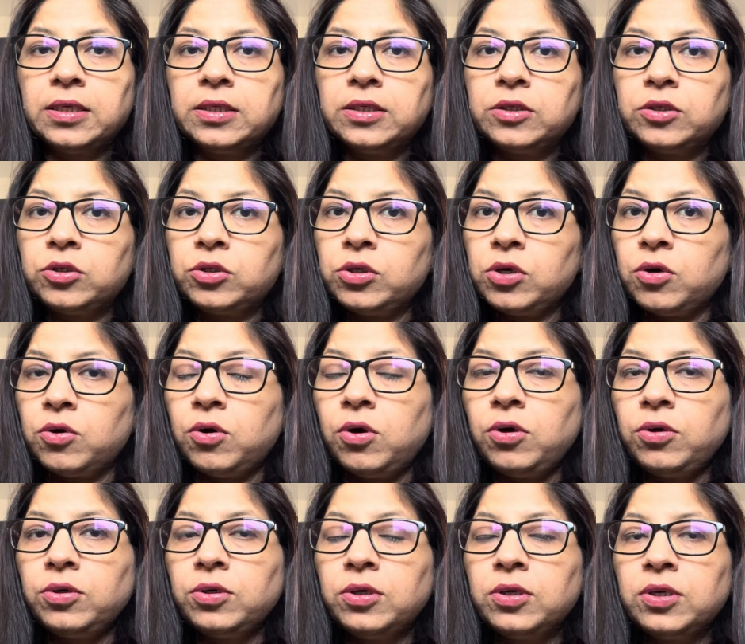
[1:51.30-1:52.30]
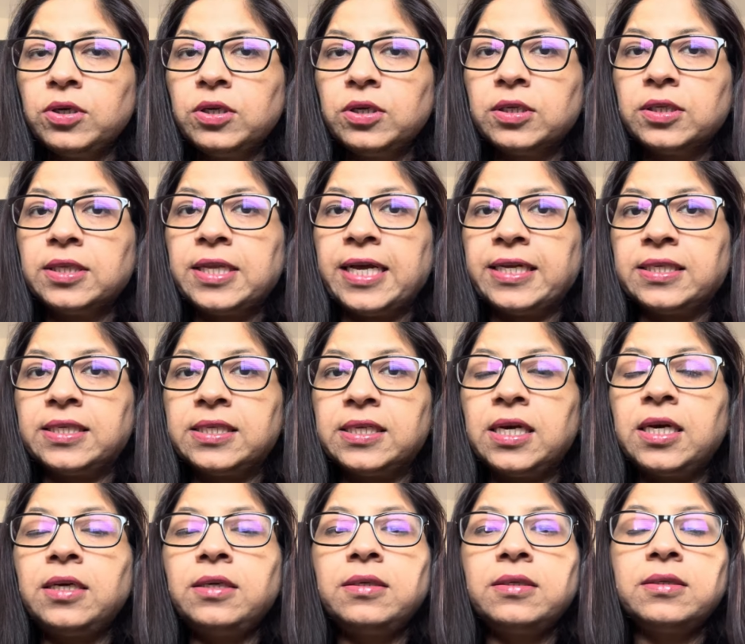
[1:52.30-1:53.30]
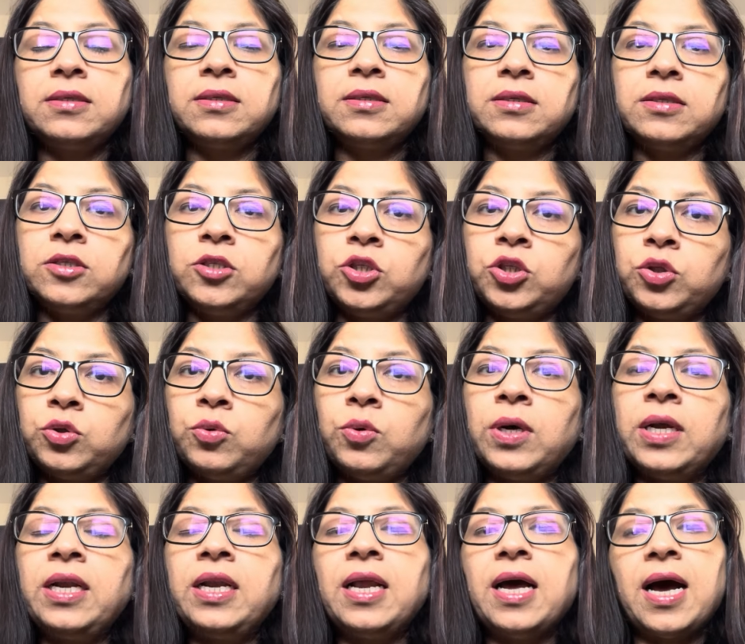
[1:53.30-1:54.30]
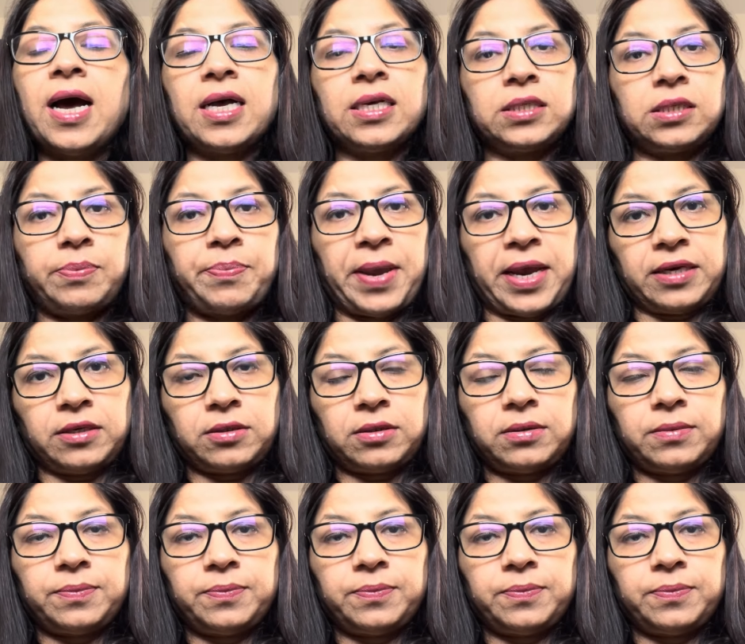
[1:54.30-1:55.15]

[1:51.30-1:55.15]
So that's a dual aspect.